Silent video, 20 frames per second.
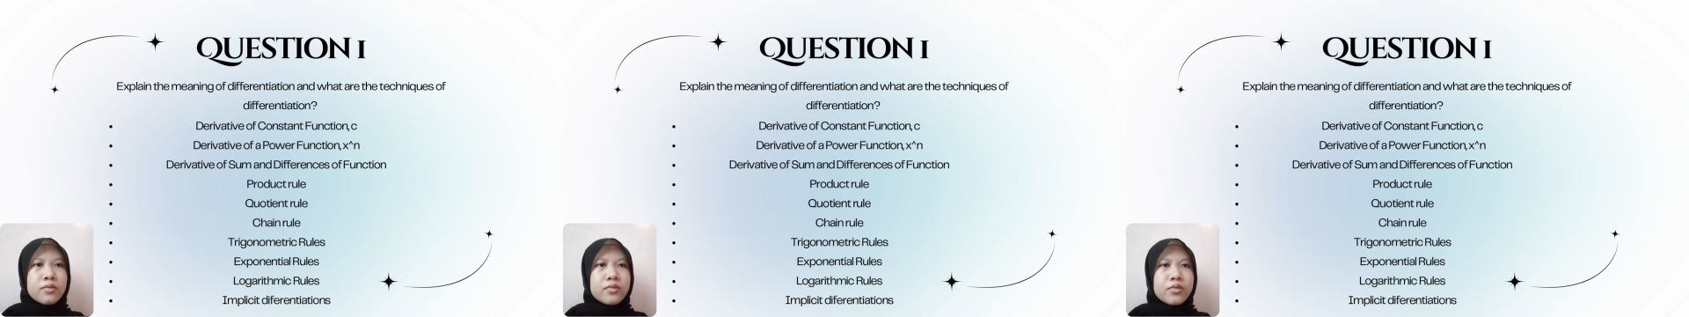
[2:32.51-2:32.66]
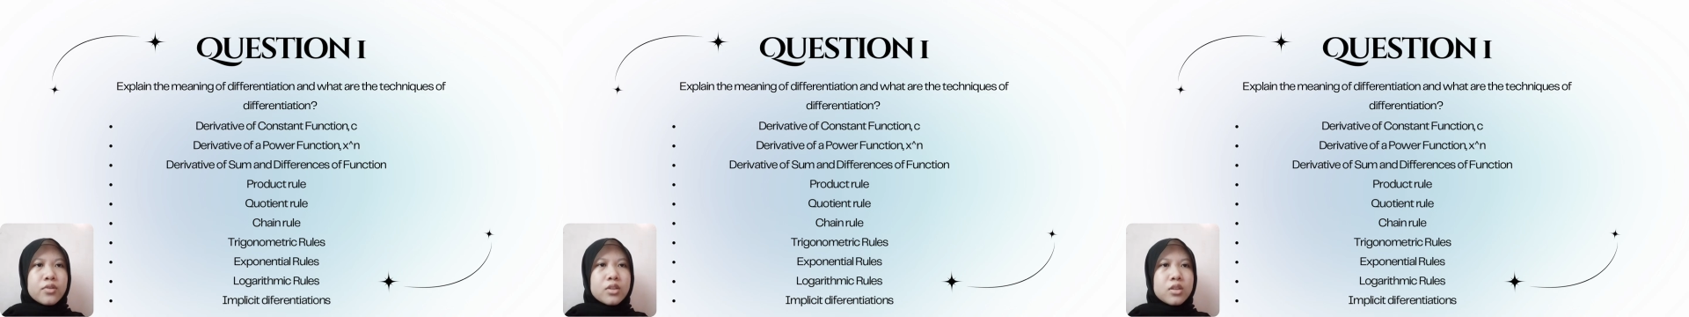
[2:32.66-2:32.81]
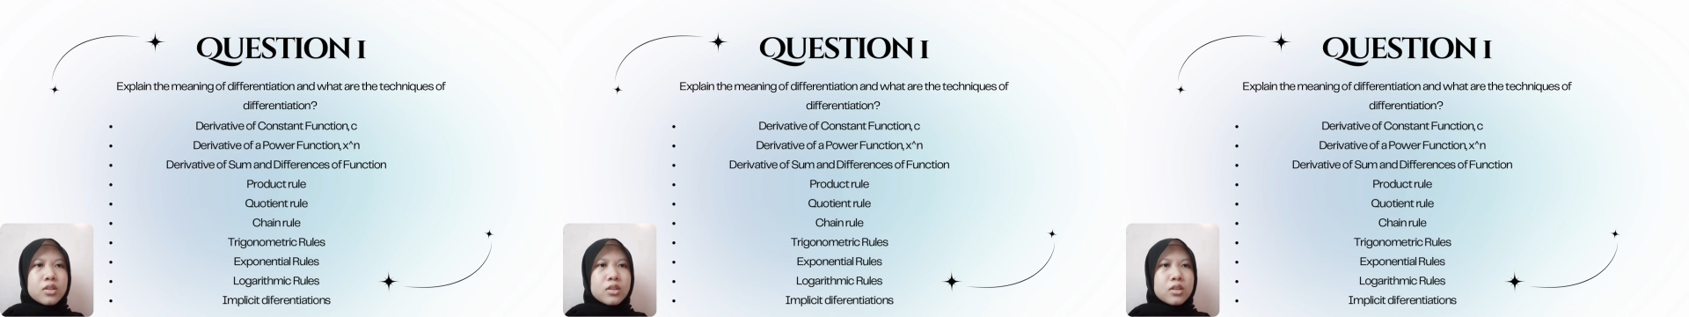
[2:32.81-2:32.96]

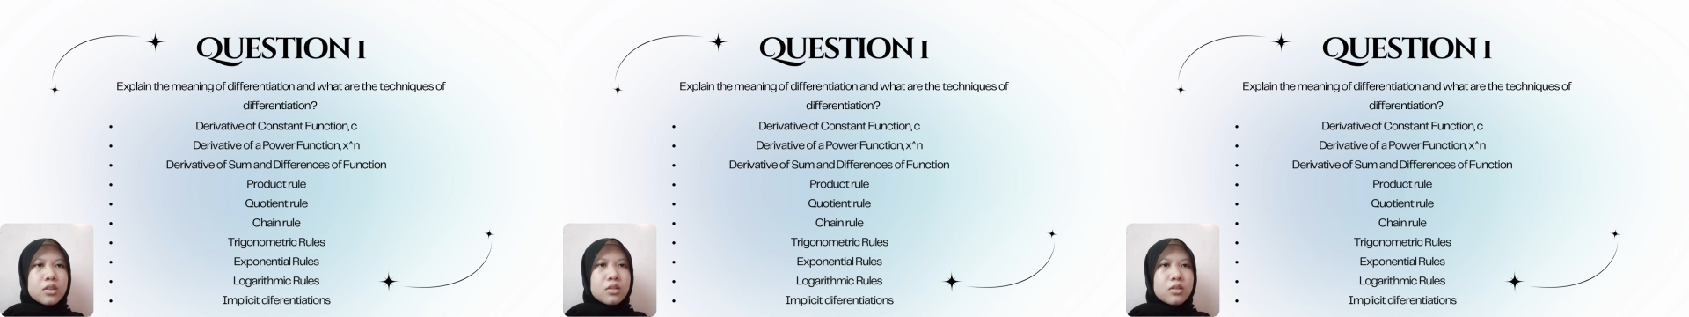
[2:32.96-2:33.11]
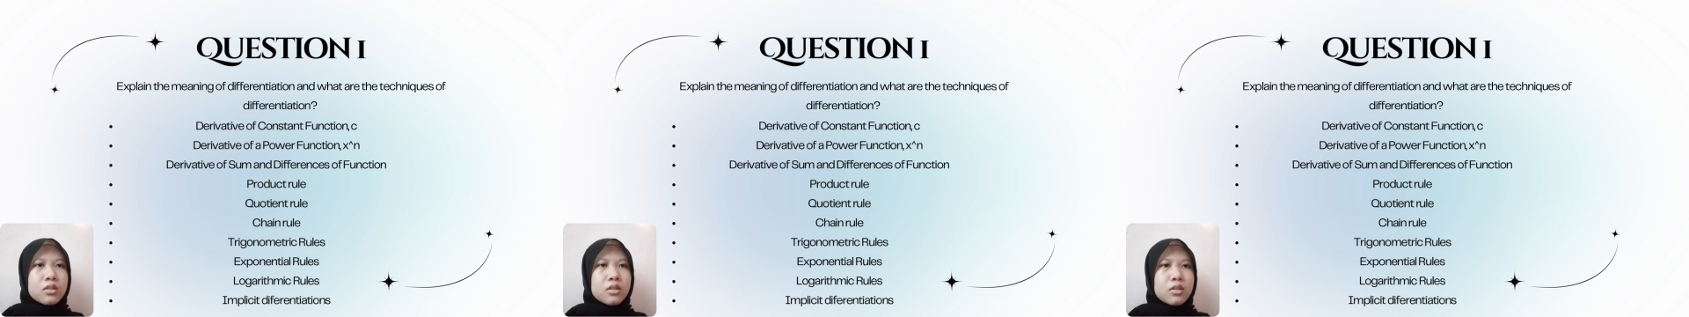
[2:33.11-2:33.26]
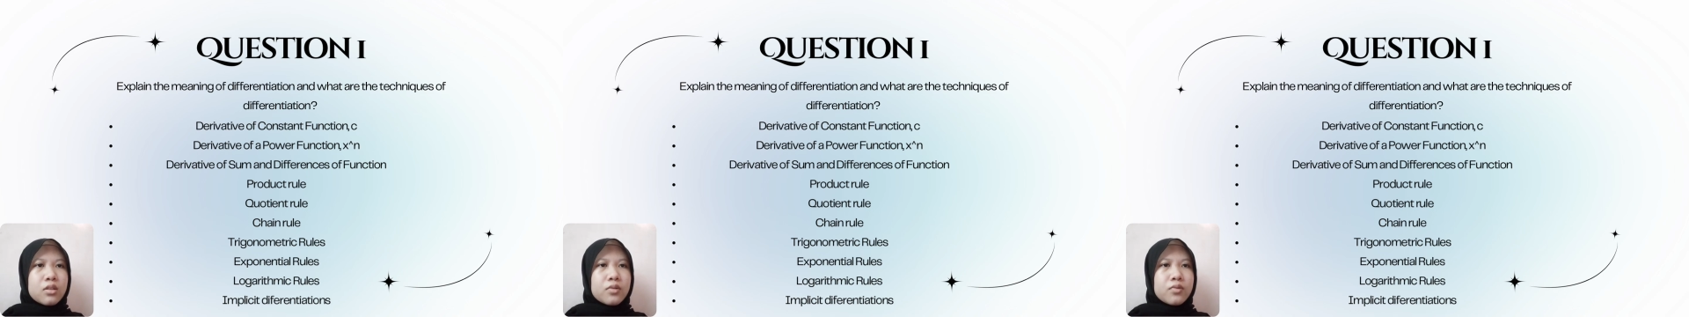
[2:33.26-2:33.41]
First,
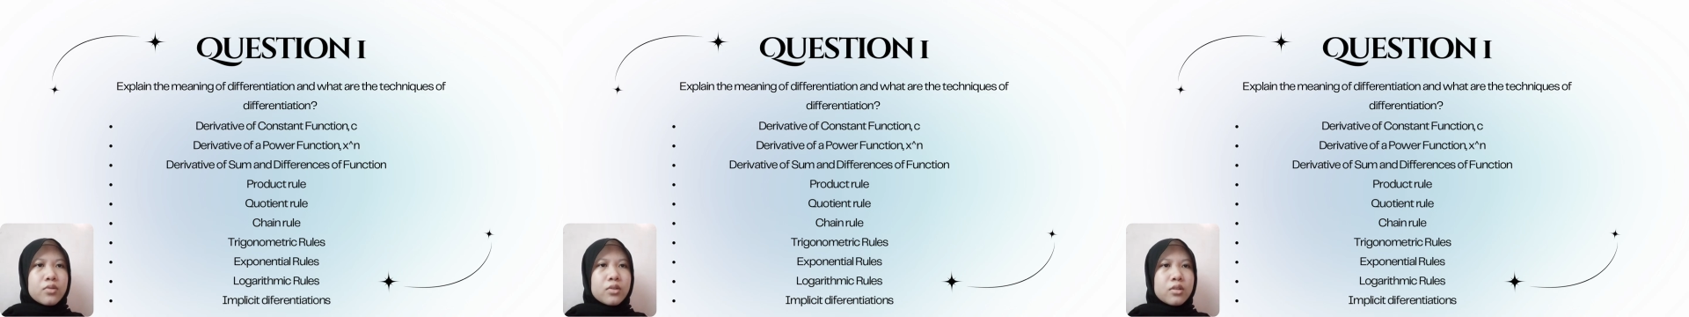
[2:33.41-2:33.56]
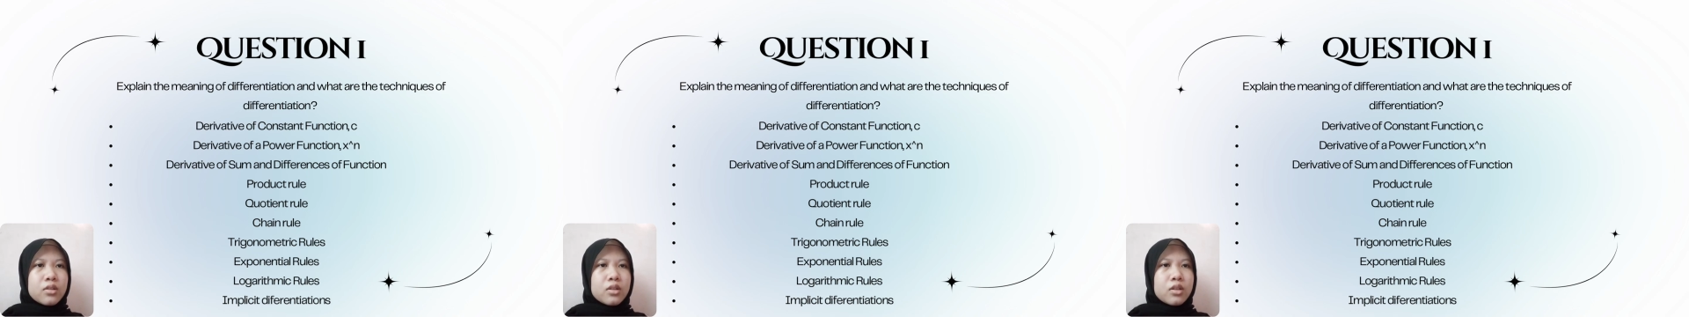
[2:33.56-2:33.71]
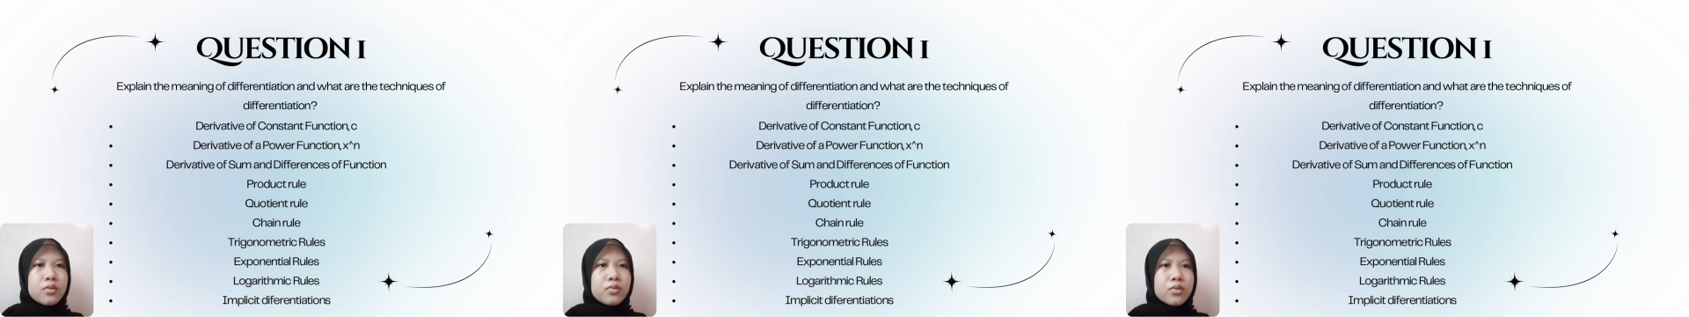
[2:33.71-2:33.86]

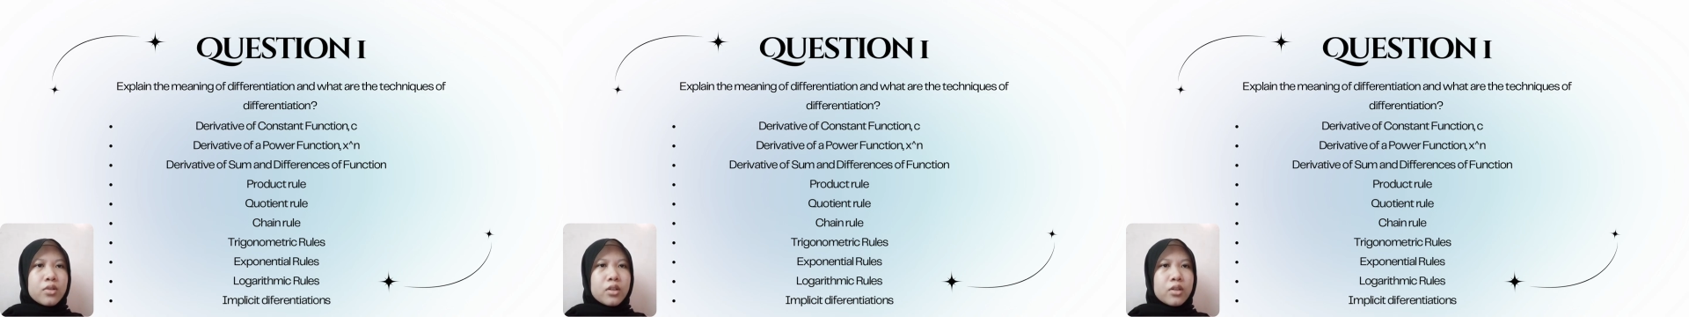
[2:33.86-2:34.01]
derivative